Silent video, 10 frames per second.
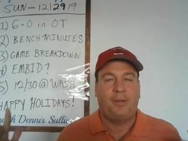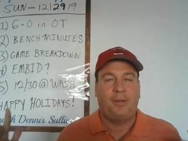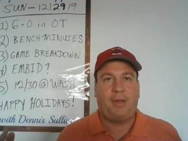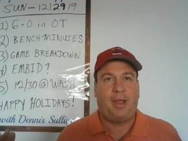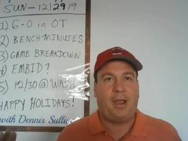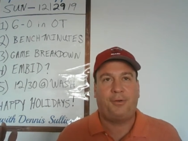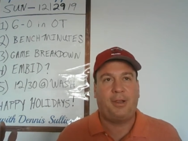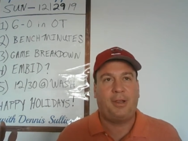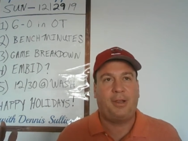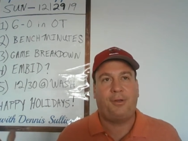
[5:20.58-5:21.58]
factored
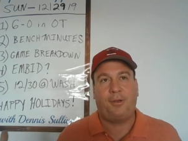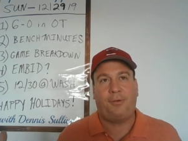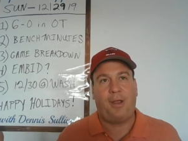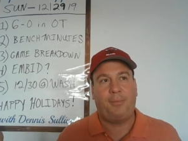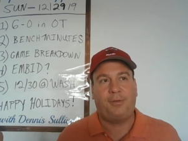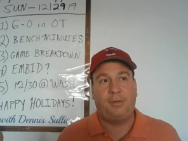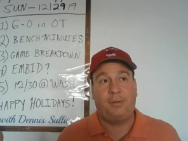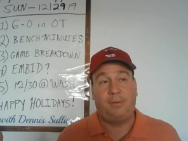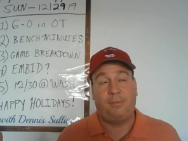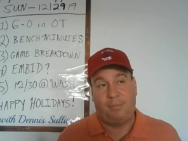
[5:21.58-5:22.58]
in, Duncan
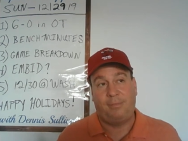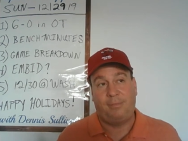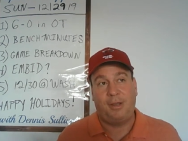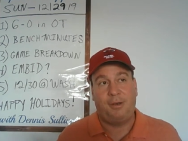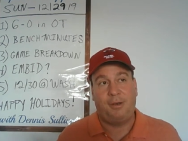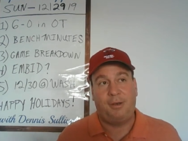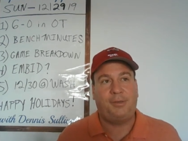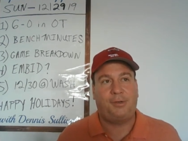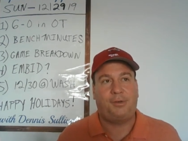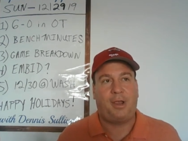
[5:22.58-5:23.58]
Robinson didn't
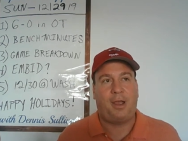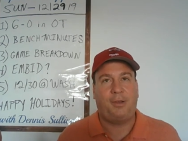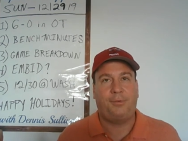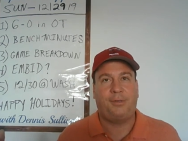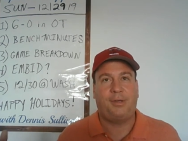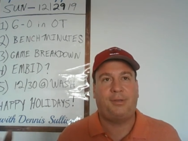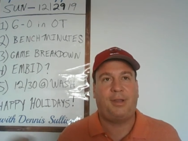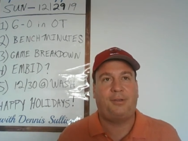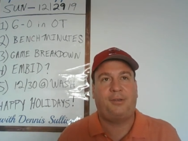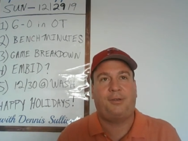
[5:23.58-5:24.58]
miss a shot. He was 6
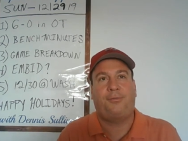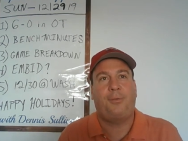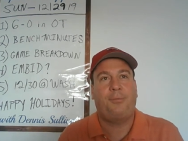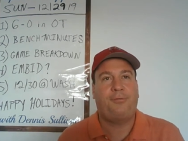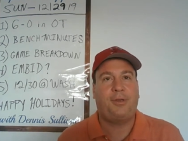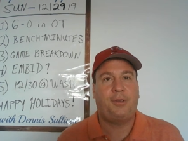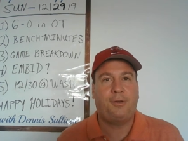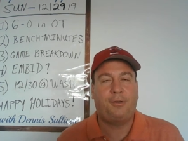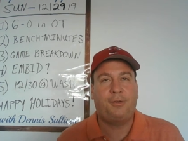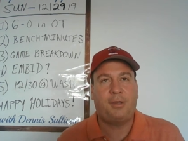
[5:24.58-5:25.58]
out of 6 from the
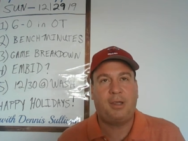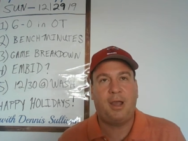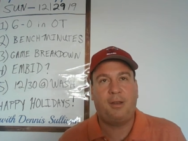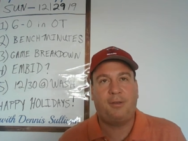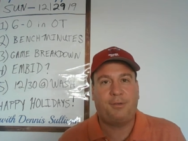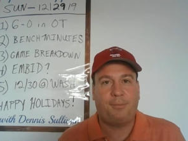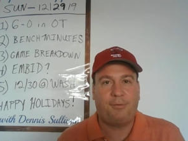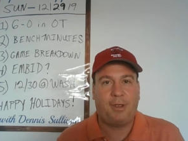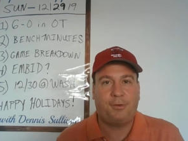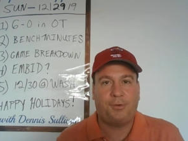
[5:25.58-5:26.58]
field. He got into some
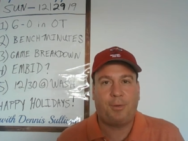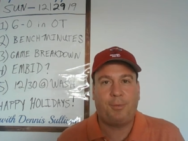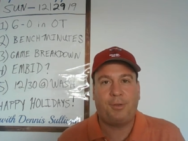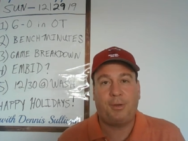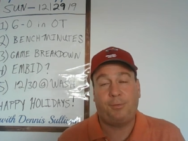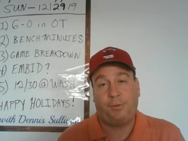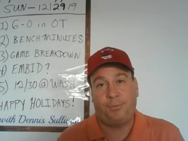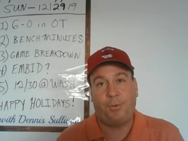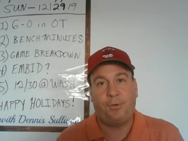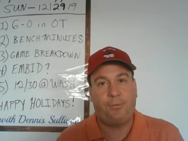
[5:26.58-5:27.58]
foul trouble. He was
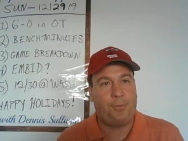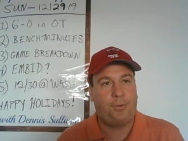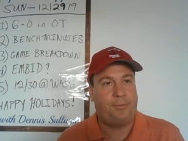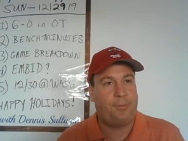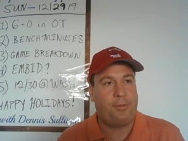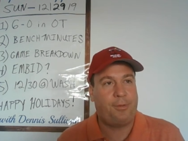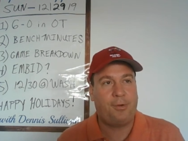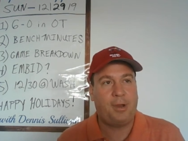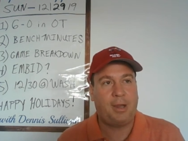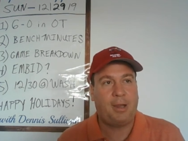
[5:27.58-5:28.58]
4 of 4 from
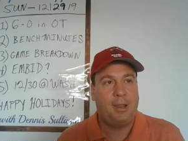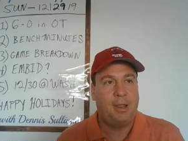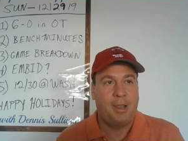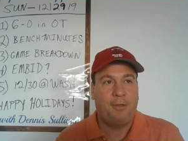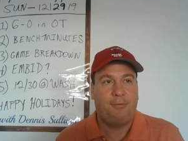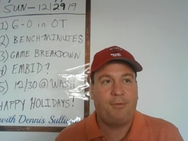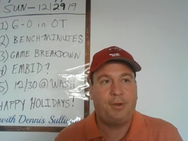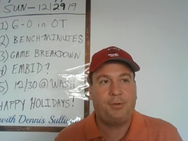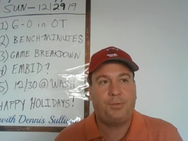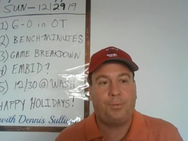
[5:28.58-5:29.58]
3,
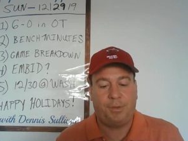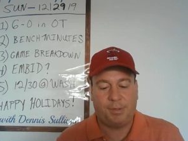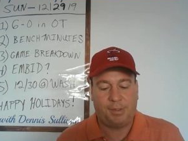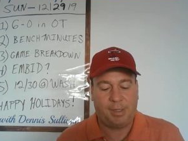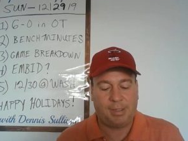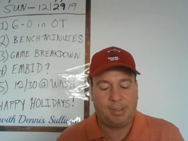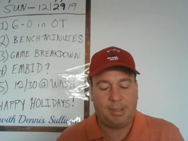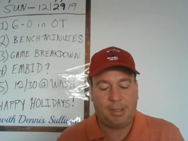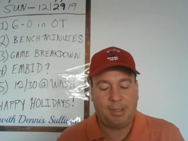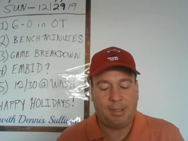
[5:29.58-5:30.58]
finished with
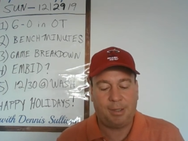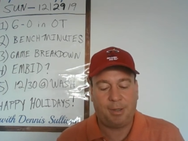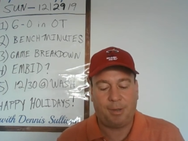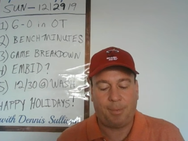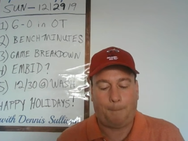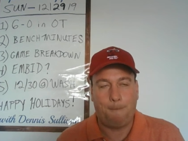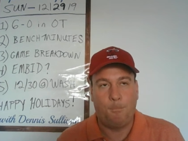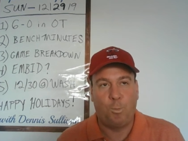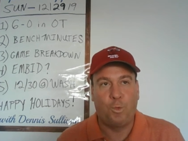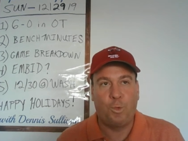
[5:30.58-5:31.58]
16
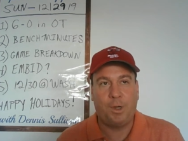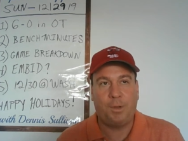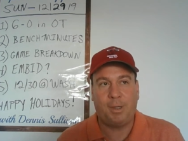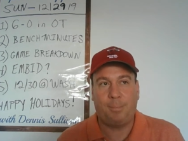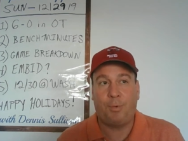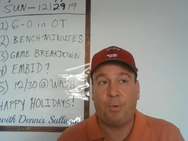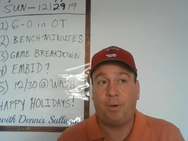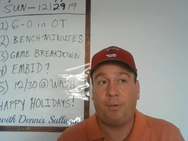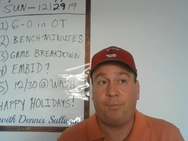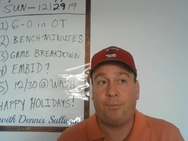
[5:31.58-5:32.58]
really
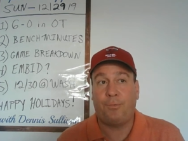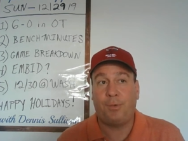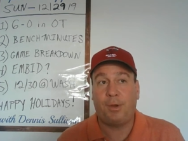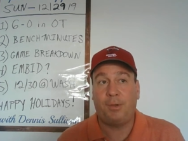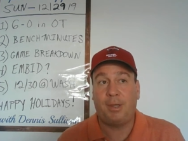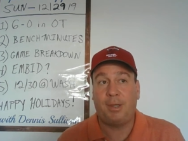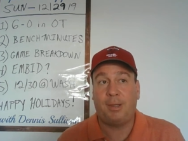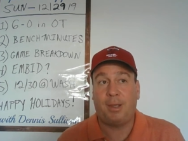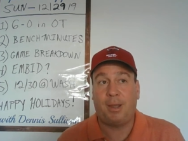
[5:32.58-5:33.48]
important, really